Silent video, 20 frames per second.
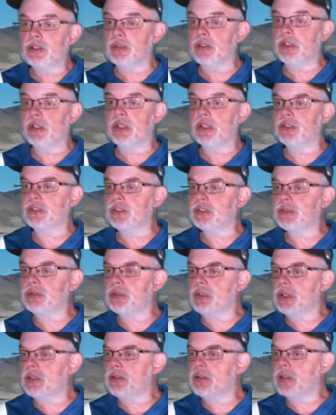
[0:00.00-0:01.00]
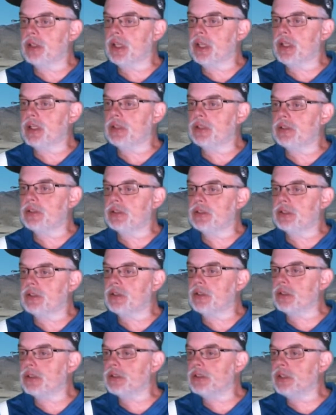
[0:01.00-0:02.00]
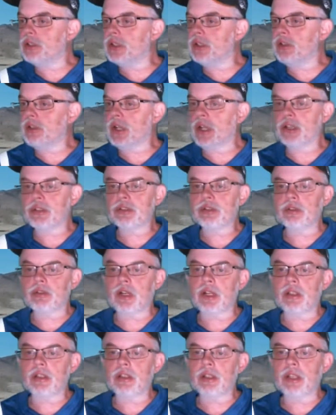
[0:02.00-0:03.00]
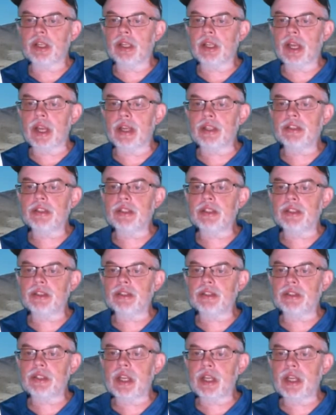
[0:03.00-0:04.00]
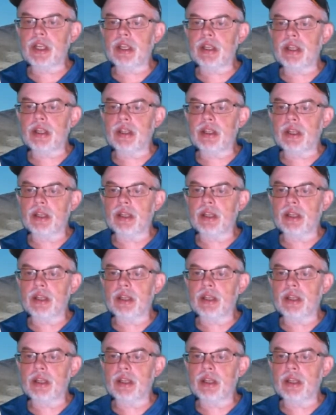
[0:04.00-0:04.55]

It's religious, whatever that is. It's a Christian international holiday. Ascience Day.